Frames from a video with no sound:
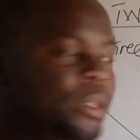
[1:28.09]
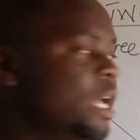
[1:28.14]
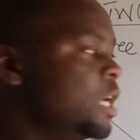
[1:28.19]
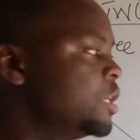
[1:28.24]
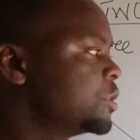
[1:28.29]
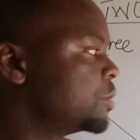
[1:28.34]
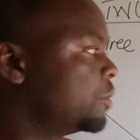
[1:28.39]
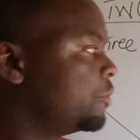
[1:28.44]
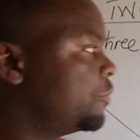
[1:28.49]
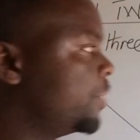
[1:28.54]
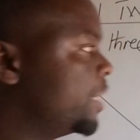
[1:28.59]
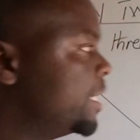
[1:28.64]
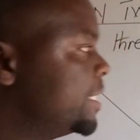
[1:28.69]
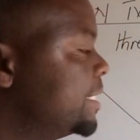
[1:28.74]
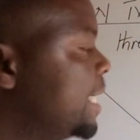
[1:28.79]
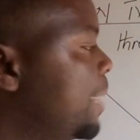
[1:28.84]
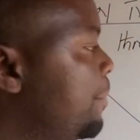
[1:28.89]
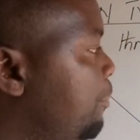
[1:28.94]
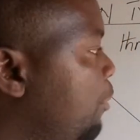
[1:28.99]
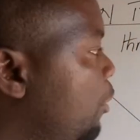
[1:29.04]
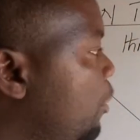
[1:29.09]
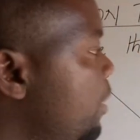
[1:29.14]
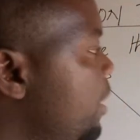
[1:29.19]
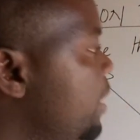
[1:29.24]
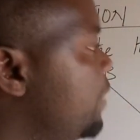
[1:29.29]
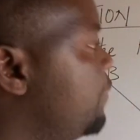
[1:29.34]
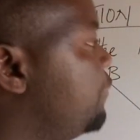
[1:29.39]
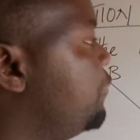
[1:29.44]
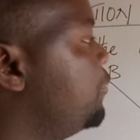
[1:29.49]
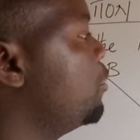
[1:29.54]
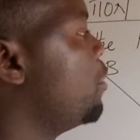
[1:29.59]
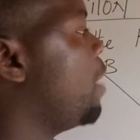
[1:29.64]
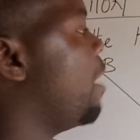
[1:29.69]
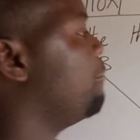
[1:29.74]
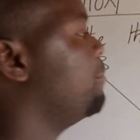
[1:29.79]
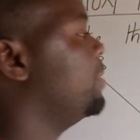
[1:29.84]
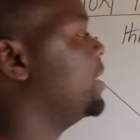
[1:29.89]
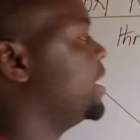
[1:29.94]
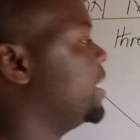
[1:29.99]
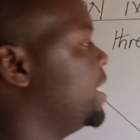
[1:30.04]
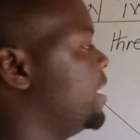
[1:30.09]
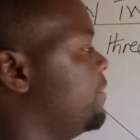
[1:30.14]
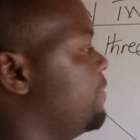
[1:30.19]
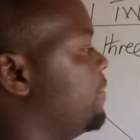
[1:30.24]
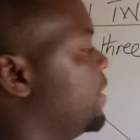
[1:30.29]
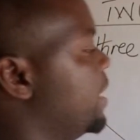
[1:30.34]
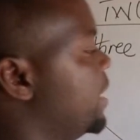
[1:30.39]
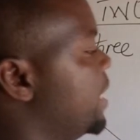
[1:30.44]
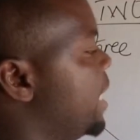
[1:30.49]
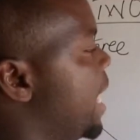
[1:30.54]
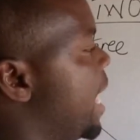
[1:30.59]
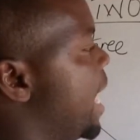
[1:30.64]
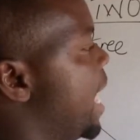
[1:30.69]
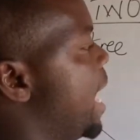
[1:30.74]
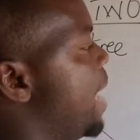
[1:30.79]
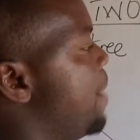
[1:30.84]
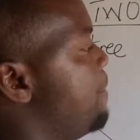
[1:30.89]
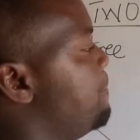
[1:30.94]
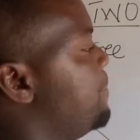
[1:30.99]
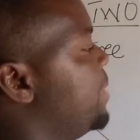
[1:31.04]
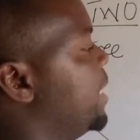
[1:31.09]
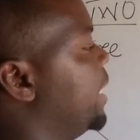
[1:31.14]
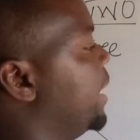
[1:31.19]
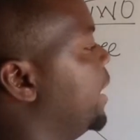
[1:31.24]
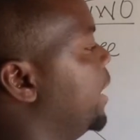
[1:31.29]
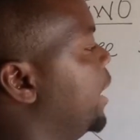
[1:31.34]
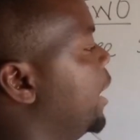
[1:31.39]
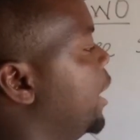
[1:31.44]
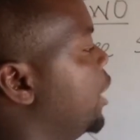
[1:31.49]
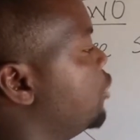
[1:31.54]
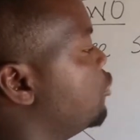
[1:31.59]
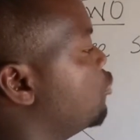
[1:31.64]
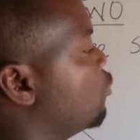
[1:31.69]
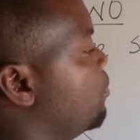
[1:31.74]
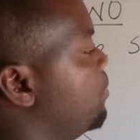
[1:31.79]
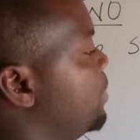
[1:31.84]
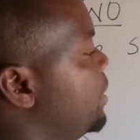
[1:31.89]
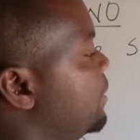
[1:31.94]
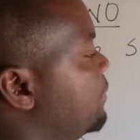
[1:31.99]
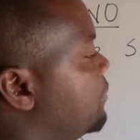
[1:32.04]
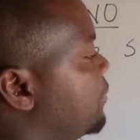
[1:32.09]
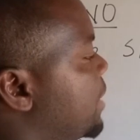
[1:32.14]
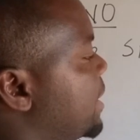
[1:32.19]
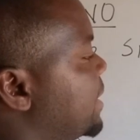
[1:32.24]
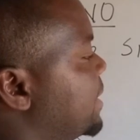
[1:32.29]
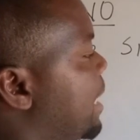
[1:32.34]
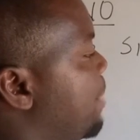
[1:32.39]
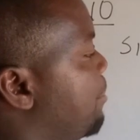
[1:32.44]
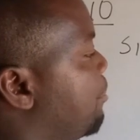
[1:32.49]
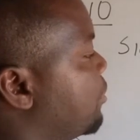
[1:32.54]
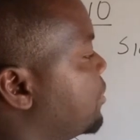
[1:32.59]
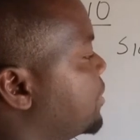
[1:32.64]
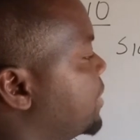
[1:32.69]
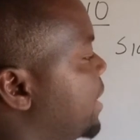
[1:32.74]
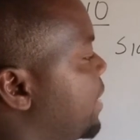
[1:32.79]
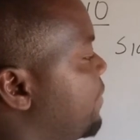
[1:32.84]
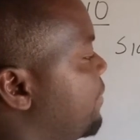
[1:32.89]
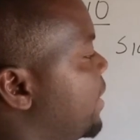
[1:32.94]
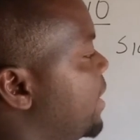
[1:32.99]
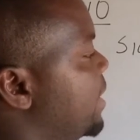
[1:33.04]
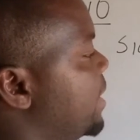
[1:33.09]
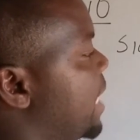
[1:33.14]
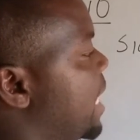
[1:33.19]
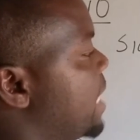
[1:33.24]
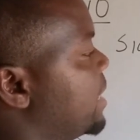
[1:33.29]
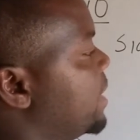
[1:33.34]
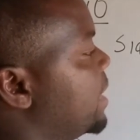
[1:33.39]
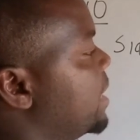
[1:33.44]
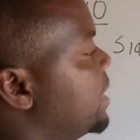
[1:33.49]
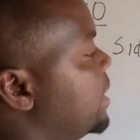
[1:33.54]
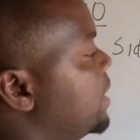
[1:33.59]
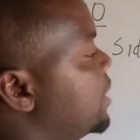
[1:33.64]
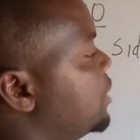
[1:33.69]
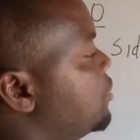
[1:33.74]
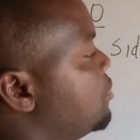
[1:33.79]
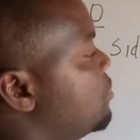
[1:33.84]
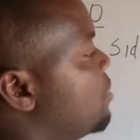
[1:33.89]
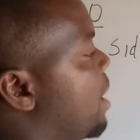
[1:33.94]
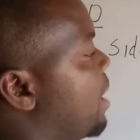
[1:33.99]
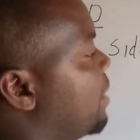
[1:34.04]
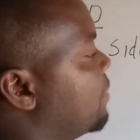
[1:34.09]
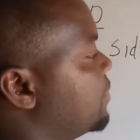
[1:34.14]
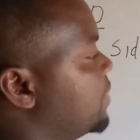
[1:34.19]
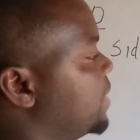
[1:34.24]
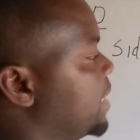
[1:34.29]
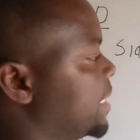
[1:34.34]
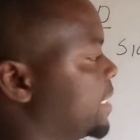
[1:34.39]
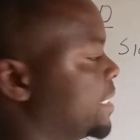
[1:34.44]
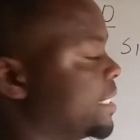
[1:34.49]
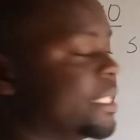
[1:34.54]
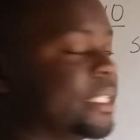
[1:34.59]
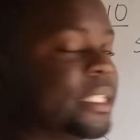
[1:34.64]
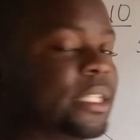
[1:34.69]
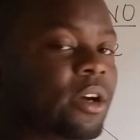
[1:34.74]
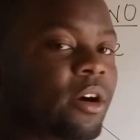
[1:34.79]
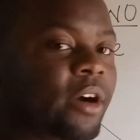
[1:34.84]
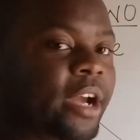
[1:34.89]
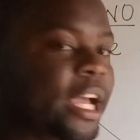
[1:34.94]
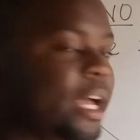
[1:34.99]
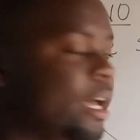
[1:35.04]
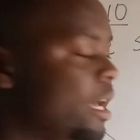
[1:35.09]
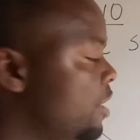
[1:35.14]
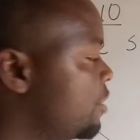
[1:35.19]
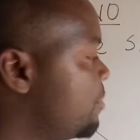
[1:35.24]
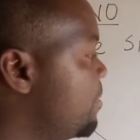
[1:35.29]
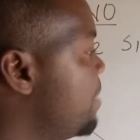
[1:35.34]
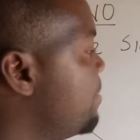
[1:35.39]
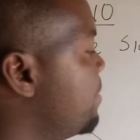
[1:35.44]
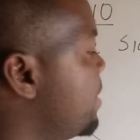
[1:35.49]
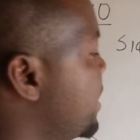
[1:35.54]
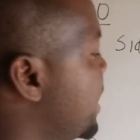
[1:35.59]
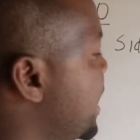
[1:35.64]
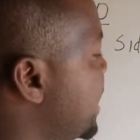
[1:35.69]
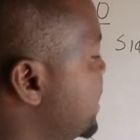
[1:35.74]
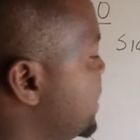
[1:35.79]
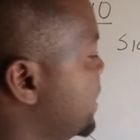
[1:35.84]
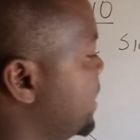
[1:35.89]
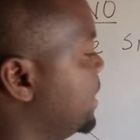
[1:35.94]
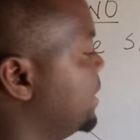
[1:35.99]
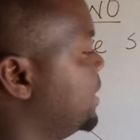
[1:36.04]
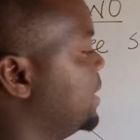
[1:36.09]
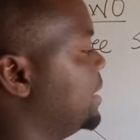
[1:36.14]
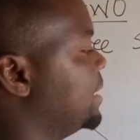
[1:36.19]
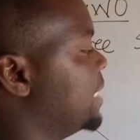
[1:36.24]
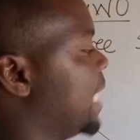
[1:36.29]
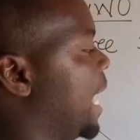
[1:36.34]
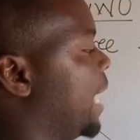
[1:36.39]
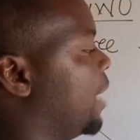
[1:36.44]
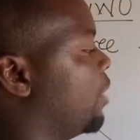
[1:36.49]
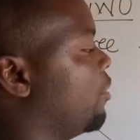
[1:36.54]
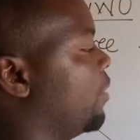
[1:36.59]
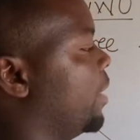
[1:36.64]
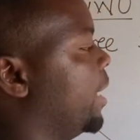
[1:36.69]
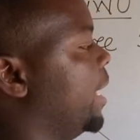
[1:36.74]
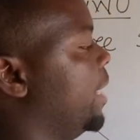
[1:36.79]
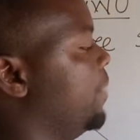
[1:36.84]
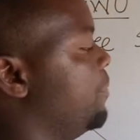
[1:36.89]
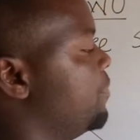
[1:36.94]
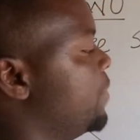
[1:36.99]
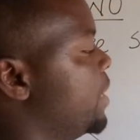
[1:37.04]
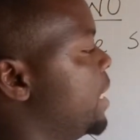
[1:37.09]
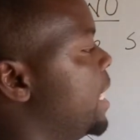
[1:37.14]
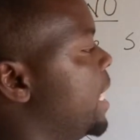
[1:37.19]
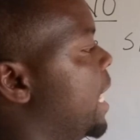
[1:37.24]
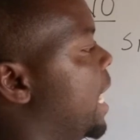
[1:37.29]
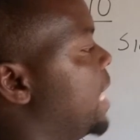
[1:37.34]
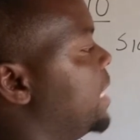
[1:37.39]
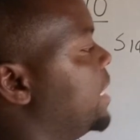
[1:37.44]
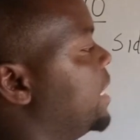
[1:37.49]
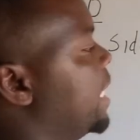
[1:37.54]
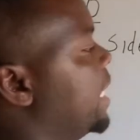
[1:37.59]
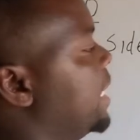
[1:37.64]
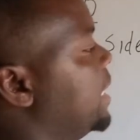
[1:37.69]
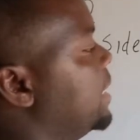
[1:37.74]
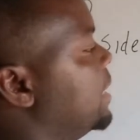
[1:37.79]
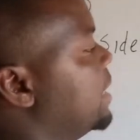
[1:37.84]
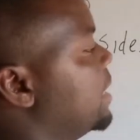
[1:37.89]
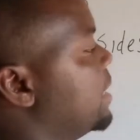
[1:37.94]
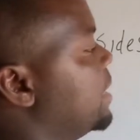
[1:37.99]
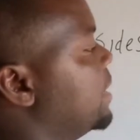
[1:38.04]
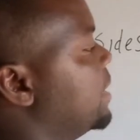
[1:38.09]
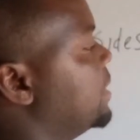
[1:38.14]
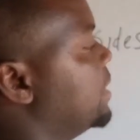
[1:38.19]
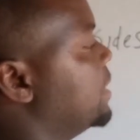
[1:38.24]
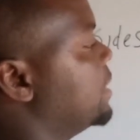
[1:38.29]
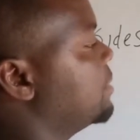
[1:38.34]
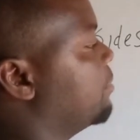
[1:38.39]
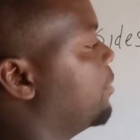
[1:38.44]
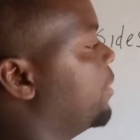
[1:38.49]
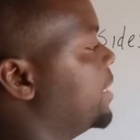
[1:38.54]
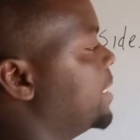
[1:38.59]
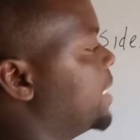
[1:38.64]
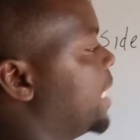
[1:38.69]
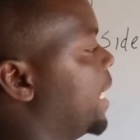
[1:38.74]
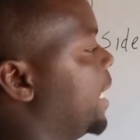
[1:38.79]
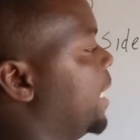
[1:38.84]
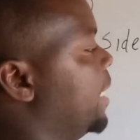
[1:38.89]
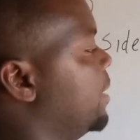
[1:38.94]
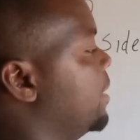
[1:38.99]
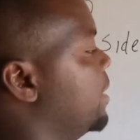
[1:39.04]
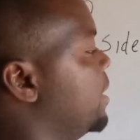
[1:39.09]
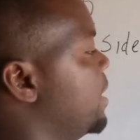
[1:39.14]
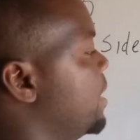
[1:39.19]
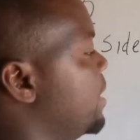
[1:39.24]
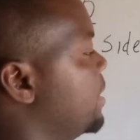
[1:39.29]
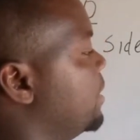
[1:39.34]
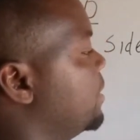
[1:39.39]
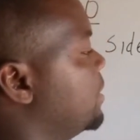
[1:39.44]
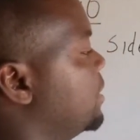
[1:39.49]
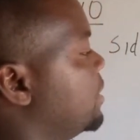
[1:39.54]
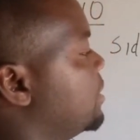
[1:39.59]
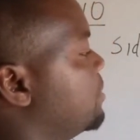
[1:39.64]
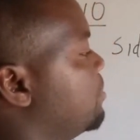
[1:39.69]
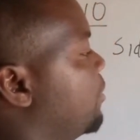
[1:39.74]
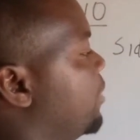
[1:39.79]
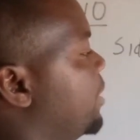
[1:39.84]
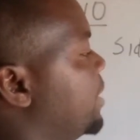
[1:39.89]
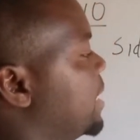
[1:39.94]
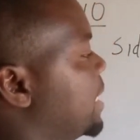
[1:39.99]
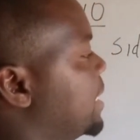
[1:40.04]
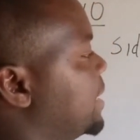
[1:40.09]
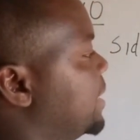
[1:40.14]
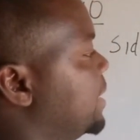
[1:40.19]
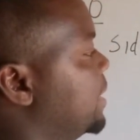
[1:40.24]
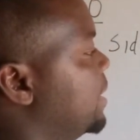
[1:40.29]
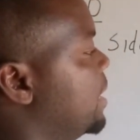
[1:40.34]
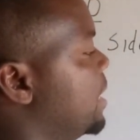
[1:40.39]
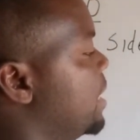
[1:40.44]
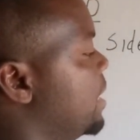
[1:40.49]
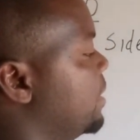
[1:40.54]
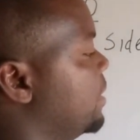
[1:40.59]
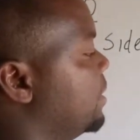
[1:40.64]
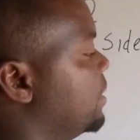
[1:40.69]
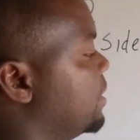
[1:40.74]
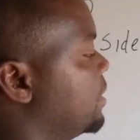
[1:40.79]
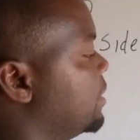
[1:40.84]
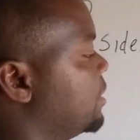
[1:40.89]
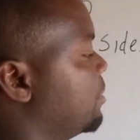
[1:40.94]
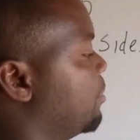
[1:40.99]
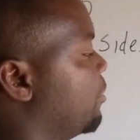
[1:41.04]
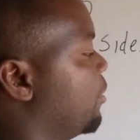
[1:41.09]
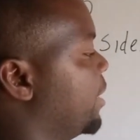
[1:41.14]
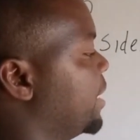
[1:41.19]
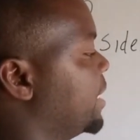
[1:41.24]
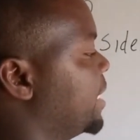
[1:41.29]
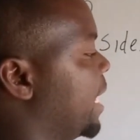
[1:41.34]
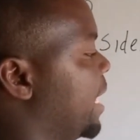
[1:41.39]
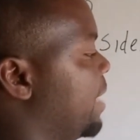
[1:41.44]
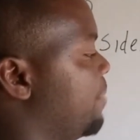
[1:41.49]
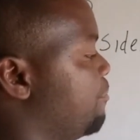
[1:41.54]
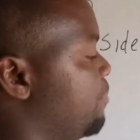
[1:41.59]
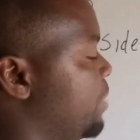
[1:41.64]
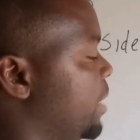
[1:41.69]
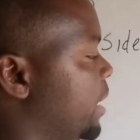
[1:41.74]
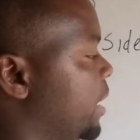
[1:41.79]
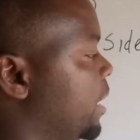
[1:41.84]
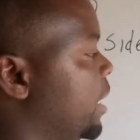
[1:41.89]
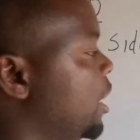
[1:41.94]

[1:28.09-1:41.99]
So for example, if you have been given AB to be, for example, 7, and then this you have 6. Okay? Remember that this is angle A, and then this is small letter A, this is small letter C, this is small letter B.